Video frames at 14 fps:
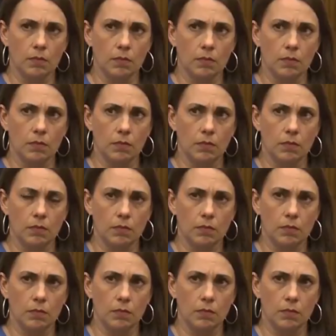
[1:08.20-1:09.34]

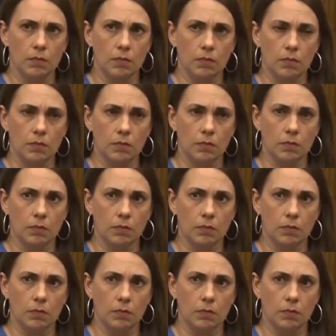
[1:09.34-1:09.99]
[no speech]